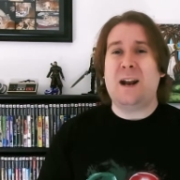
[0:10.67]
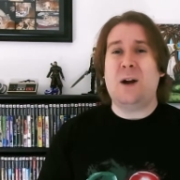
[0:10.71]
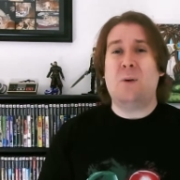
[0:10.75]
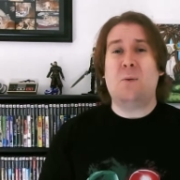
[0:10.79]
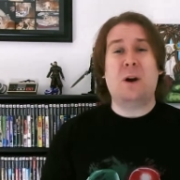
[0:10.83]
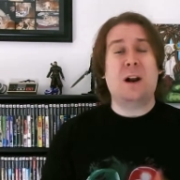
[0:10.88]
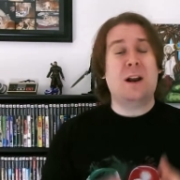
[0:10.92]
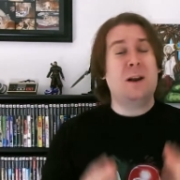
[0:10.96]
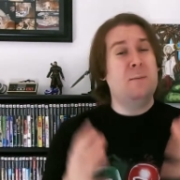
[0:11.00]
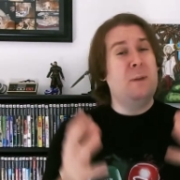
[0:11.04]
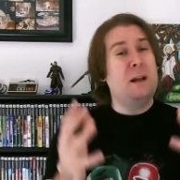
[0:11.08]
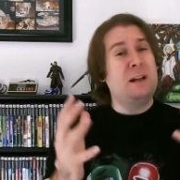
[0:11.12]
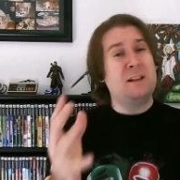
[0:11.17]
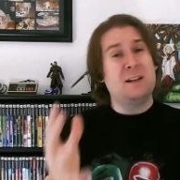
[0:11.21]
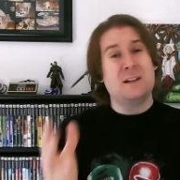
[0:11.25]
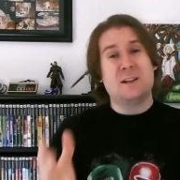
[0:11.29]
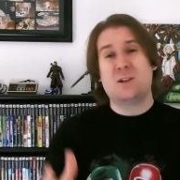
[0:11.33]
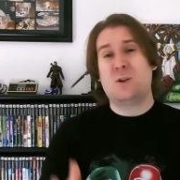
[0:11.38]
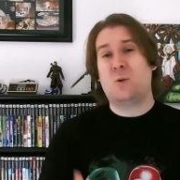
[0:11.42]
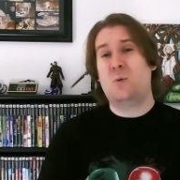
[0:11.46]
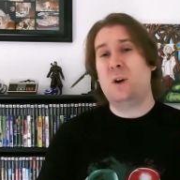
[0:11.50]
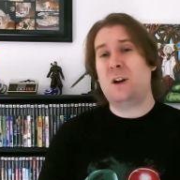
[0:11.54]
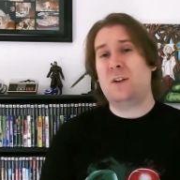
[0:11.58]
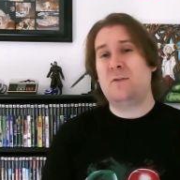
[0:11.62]
I wanted to make
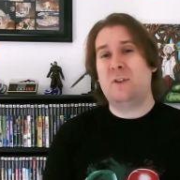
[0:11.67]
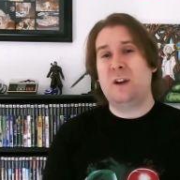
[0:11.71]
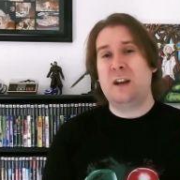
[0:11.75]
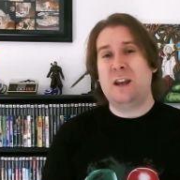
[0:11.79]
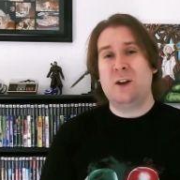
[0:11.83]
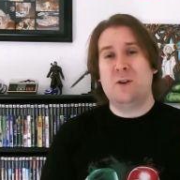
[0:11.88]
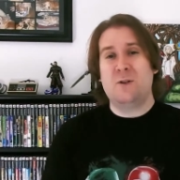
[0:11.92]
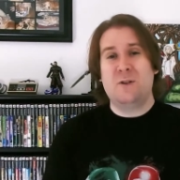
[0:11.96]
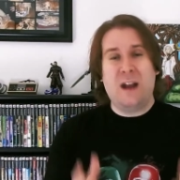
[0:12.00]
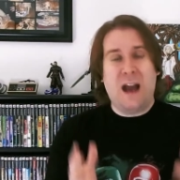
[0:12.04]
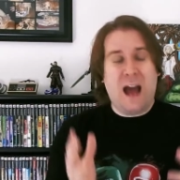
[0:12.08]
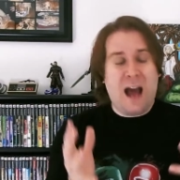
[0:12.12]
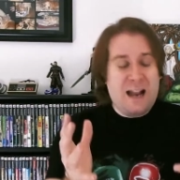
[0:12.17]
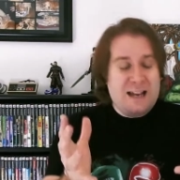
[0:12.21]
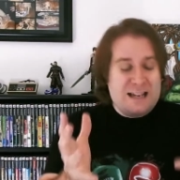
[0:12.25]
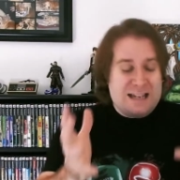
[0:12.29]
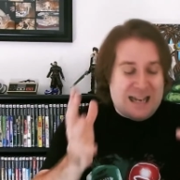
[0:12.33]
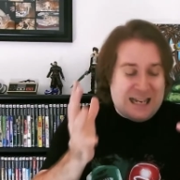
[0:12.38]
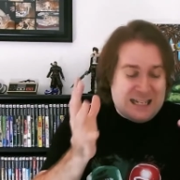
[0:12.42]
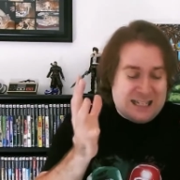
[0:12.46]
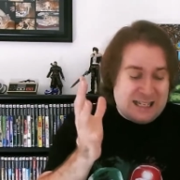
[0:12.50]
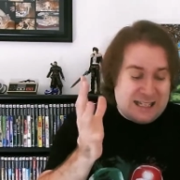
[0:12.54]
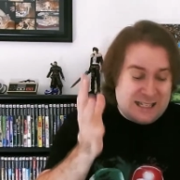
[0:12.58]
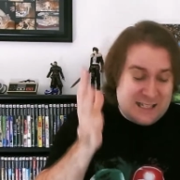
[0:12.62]
this quick video, not
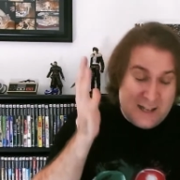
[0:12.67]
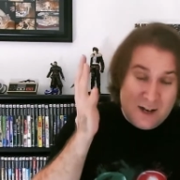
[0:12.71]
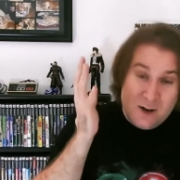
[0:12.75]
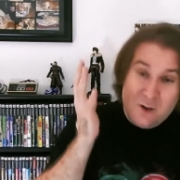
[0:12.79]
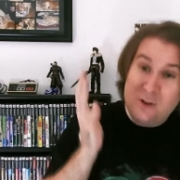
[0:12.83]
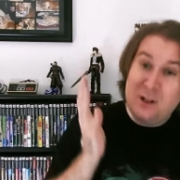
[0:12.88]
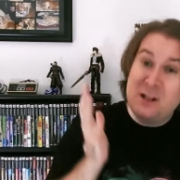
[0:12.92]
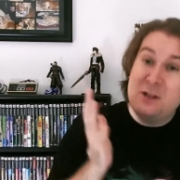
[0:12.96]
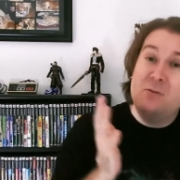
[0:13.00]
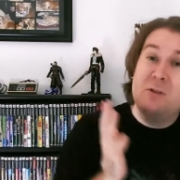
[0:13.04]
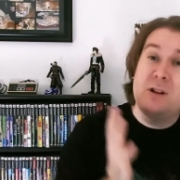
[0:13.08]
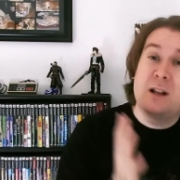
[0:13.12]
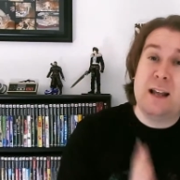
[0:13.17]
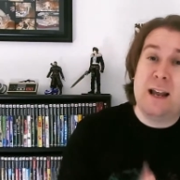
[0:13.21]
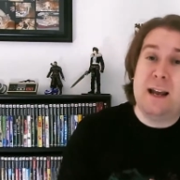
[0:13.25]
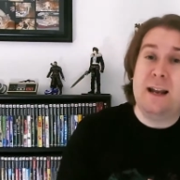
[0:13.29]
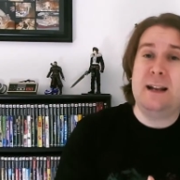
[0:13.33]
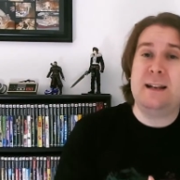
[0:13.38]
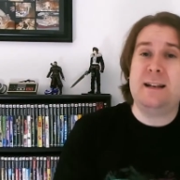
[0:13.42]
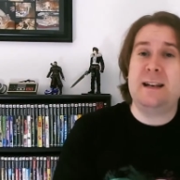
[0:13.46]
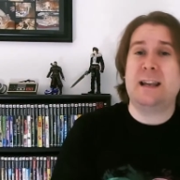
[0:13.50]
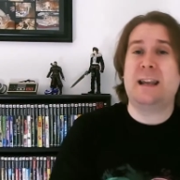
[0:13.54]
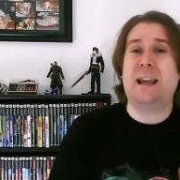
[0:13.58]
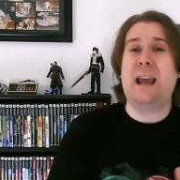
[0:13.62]
necessarily
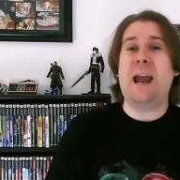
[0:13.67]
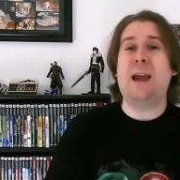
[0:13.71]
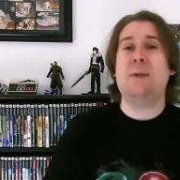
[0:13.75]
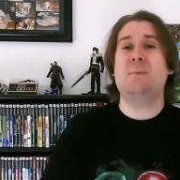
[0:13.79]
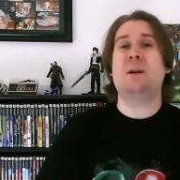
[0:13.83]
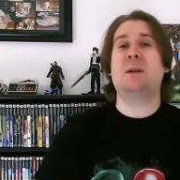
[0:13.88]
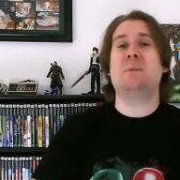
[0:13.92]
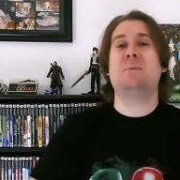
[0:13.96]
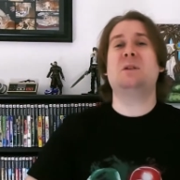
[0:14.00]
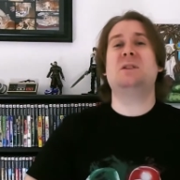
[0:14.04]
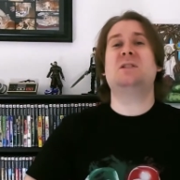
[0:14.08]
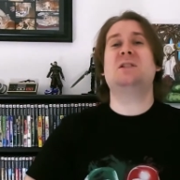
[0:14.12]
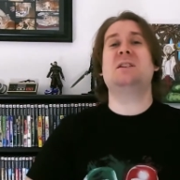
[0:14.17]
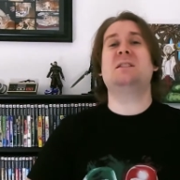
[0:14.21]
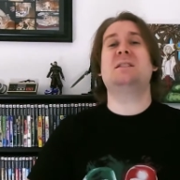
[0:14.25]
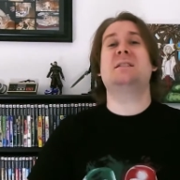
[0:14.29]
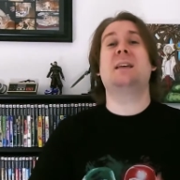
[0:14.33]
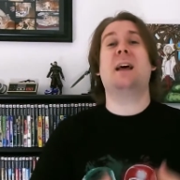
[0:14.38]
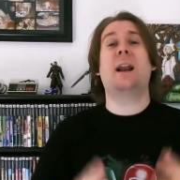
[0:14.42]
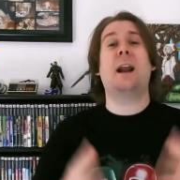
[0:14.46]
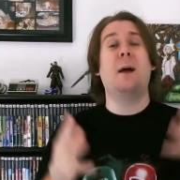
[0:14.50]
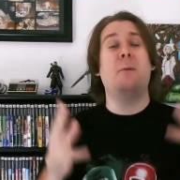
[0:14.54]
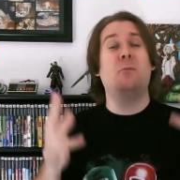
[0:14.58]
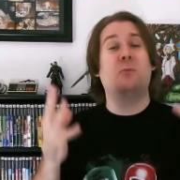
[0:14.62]
related to gaming, but just
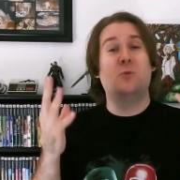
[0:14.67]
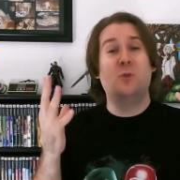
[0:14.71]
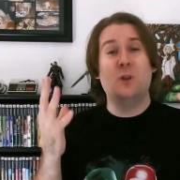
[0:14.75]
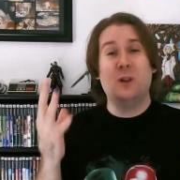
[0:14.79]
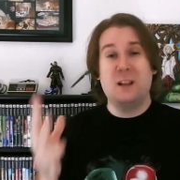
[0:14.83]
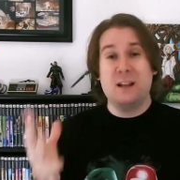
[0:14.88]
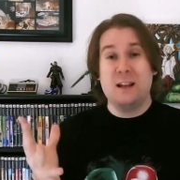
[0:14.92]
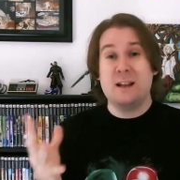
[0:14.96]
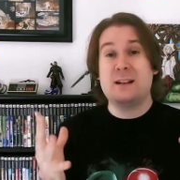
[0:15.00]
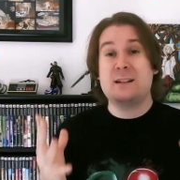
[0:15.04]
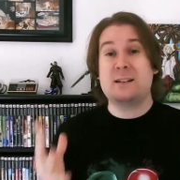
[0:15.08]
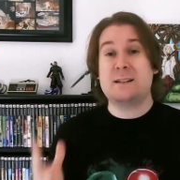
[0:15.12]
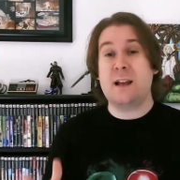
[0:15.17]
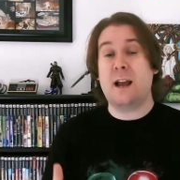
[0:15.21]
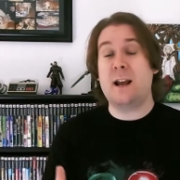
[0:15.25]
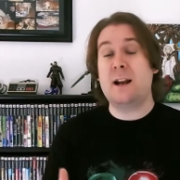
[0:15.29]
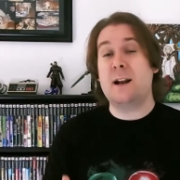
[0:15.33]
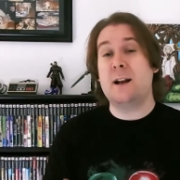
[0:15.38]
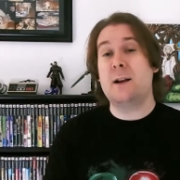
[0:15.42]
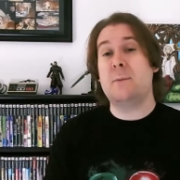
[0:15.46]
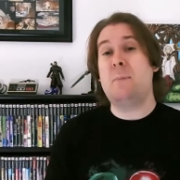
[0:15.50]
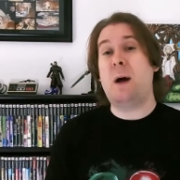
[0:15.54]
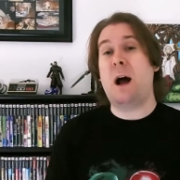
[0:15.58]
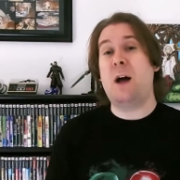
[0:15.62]
that I'm really
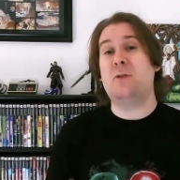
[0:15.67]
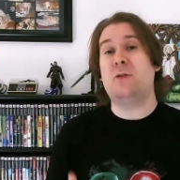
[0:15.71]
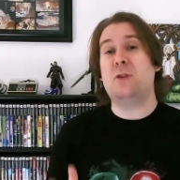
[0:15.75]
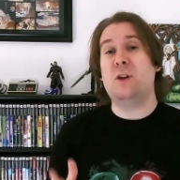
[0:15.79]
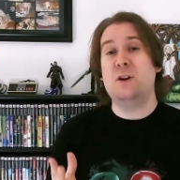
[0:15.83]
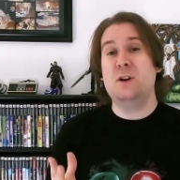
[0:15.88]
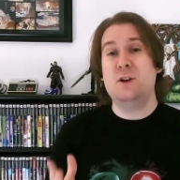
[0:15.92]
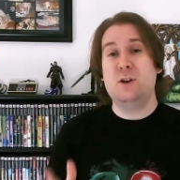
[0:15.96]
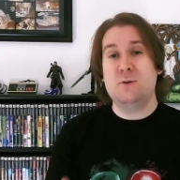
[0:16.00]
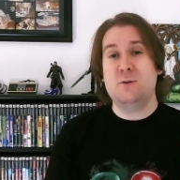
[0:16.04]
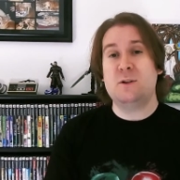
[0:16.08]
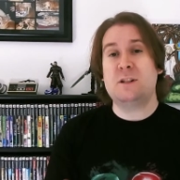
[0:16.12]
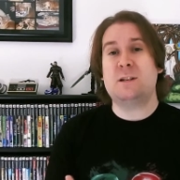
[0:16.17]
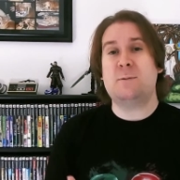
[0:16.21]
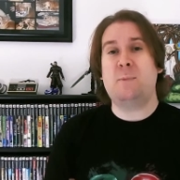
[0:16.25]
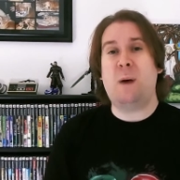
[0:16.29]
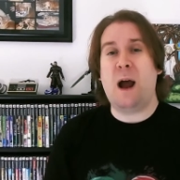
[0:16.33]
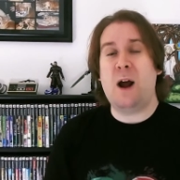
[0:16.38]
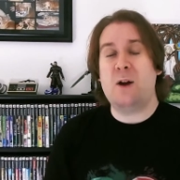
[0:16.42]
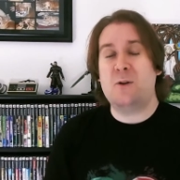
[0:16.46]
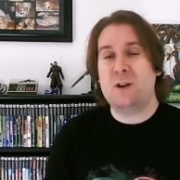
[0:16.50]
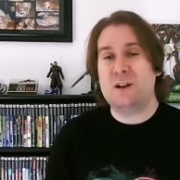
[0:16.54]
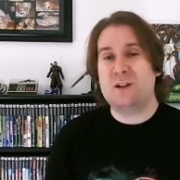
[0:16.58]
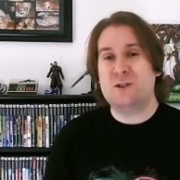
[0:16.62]
excited about the newest
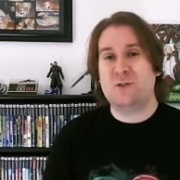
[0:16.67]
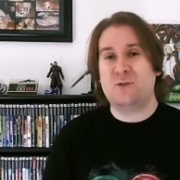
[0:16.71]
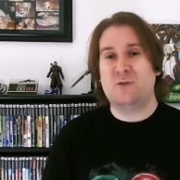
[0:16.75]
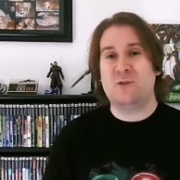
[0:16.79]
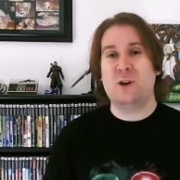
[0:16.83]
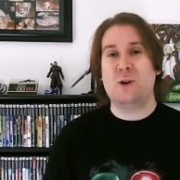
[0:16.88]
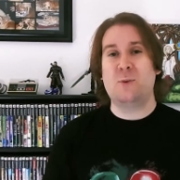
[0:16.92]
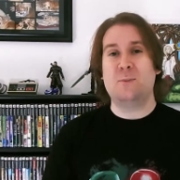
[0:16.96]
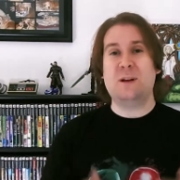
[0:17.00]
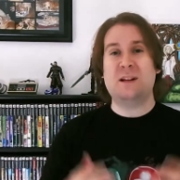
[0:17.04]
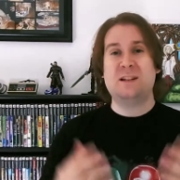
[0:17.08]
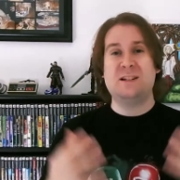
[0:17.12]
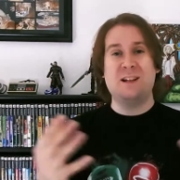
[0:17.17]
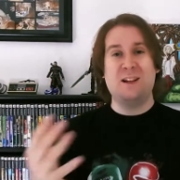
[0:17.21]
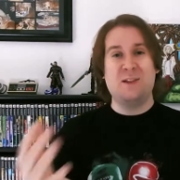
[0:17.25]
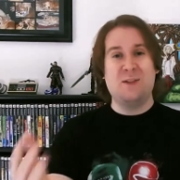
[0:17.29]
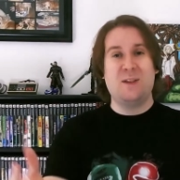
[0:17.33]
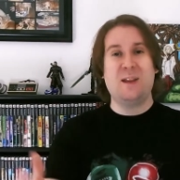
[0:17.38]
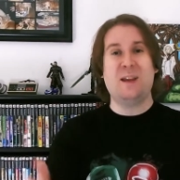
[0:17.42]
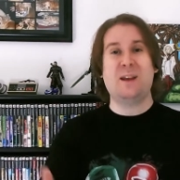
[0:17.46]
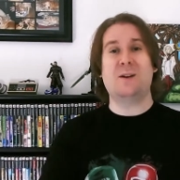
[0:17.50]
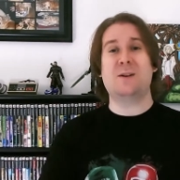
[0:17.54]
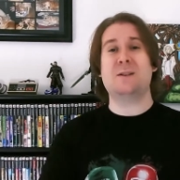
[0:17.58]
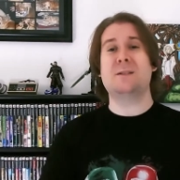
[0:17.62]
Power Ranger film is in
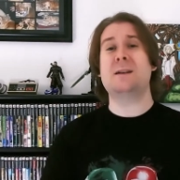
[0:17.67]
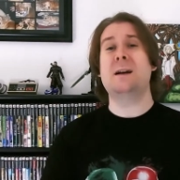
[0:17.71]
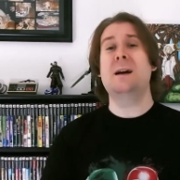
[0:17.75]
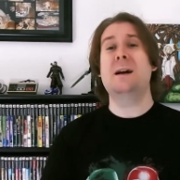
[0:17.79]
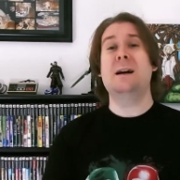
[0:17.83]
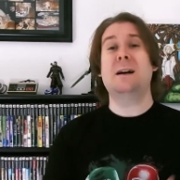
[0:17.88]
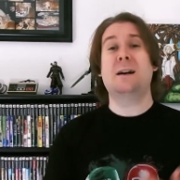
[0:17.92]
theaters.